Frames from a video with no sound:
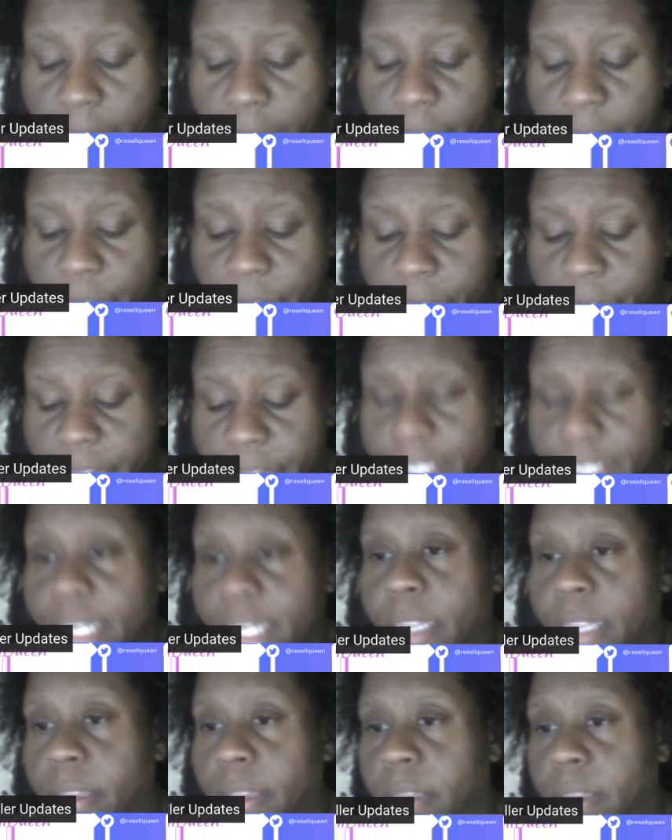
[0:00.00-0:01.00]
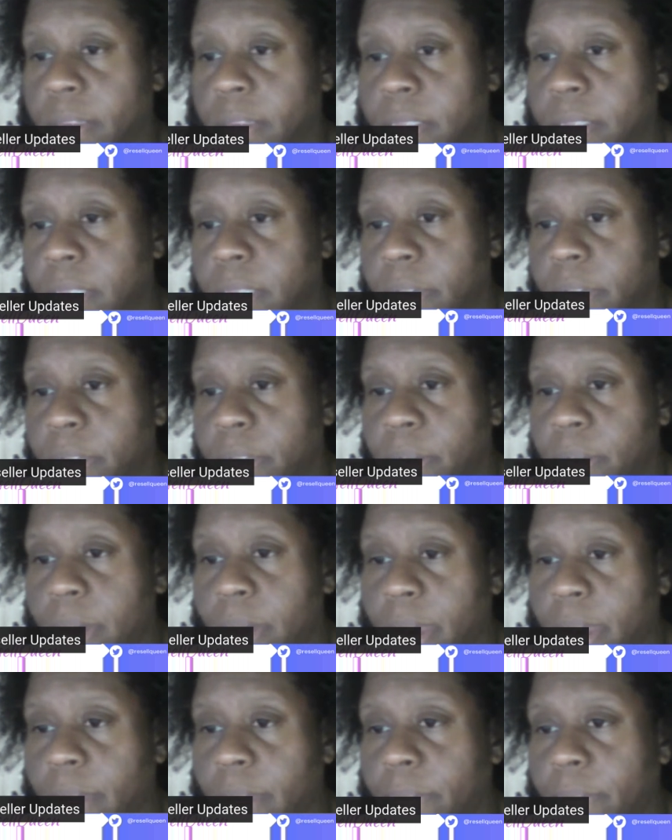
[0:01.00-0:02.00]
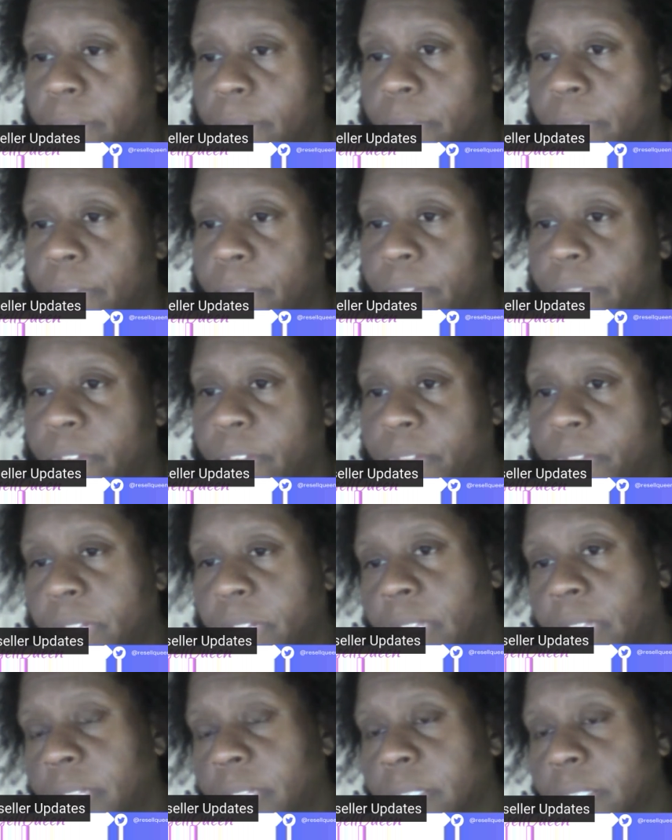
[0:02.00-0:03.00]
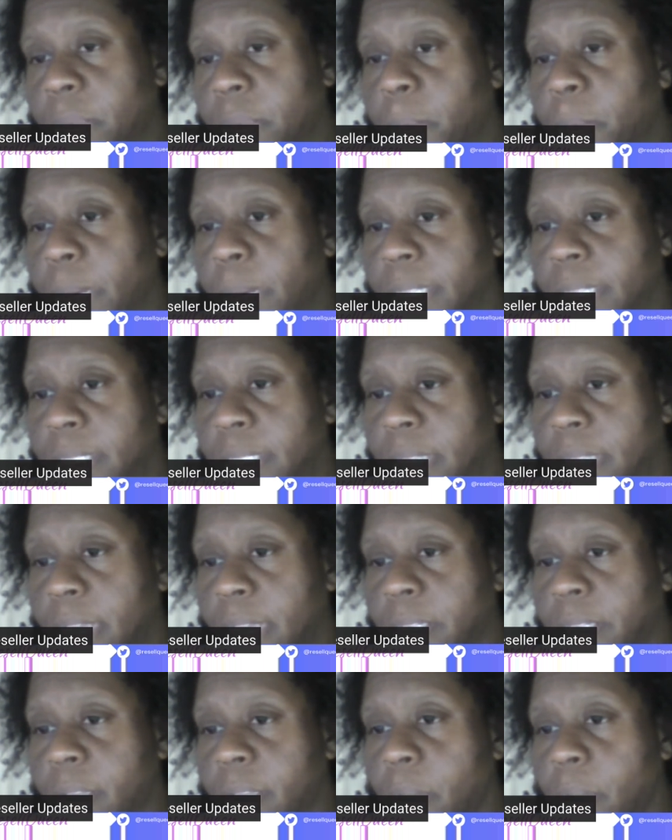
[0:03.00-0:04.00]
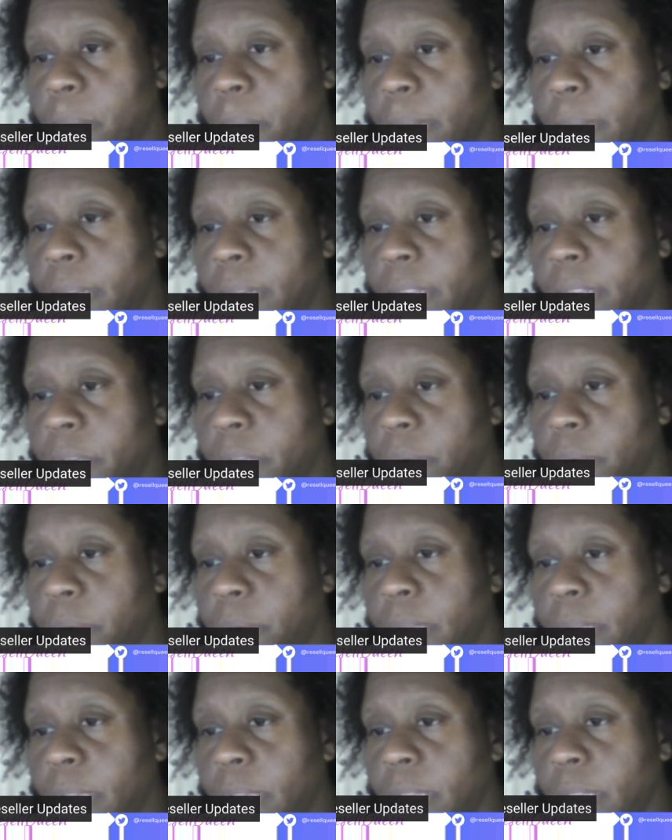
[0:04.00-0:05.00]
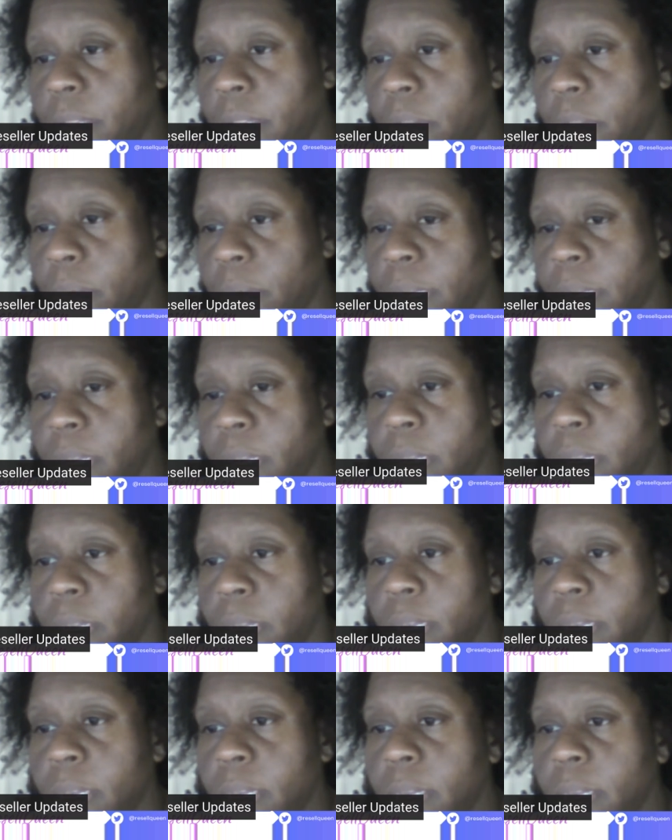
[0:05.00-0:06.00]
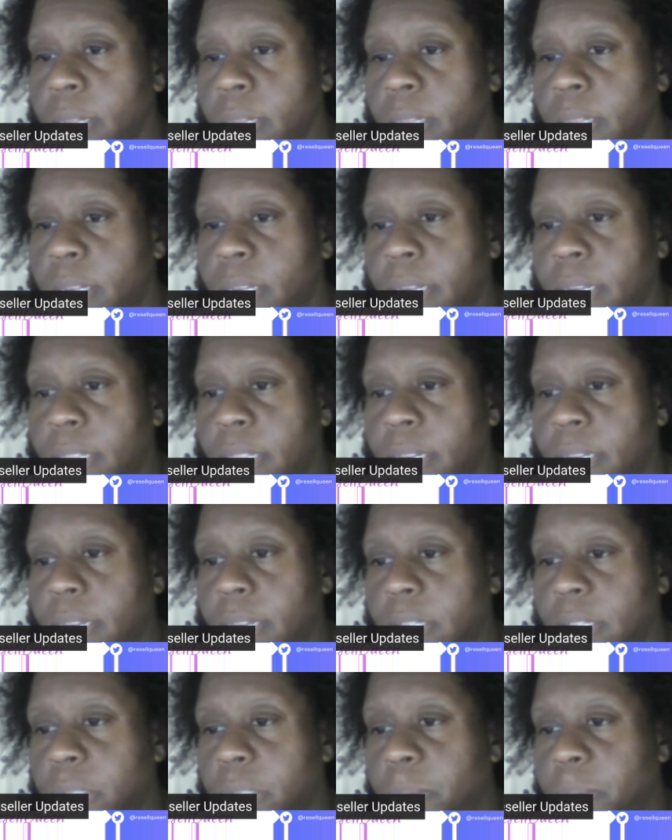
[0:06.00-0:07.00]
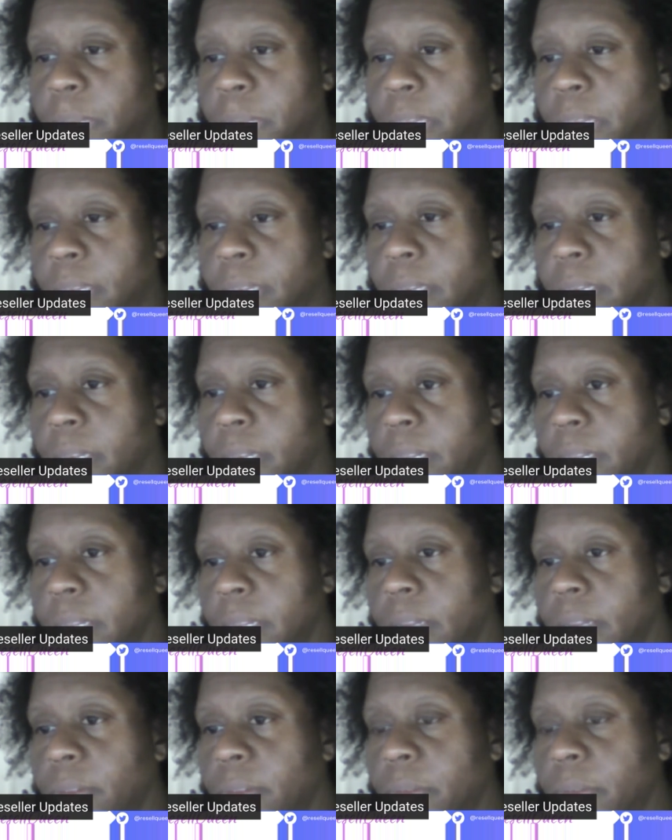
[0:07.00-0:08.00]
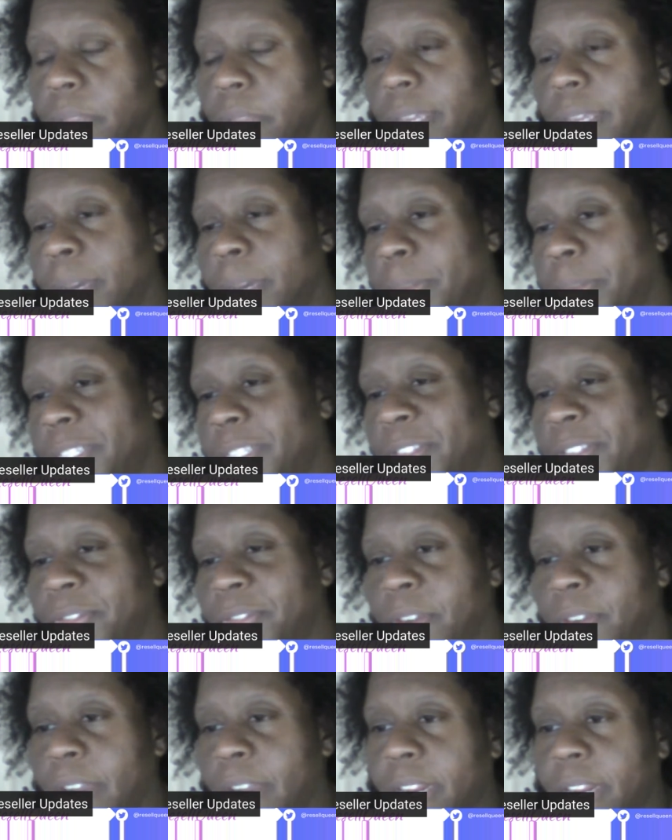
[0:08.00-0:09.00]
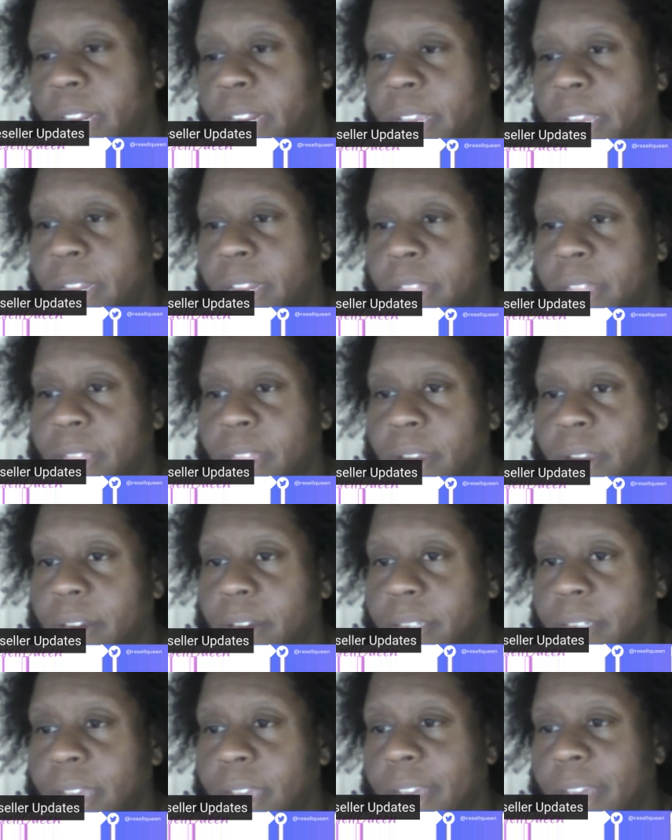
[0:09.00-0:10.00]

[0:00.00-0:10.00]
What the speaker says: the 15th. So you got 15th is a Wednesday. So you got 1 day, 2 day, 3, Then you got the next week, really up until Friday to get it there. Because